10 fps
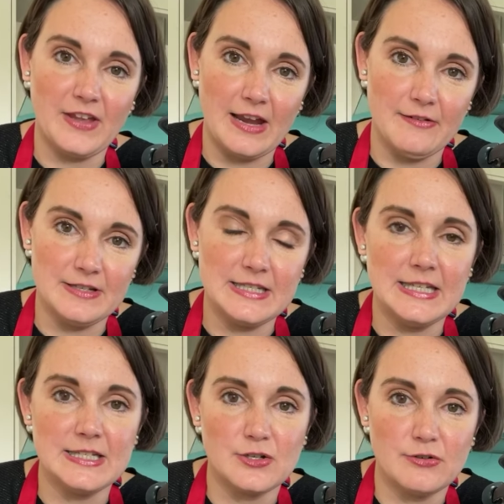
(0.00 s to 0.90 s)

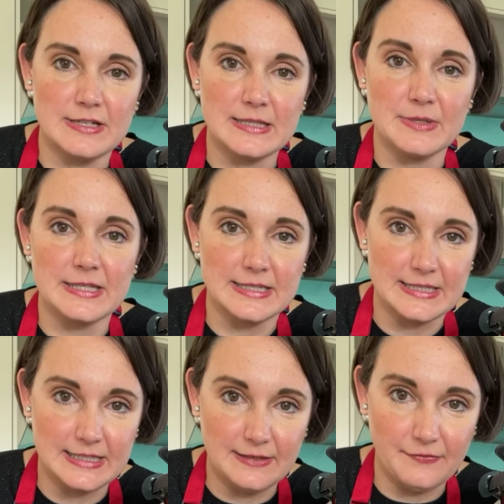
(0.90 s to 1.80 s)
guaranteed Christmas
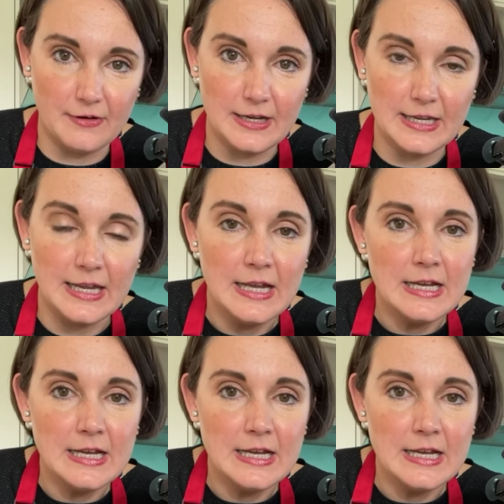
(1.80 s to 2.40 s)
delivery.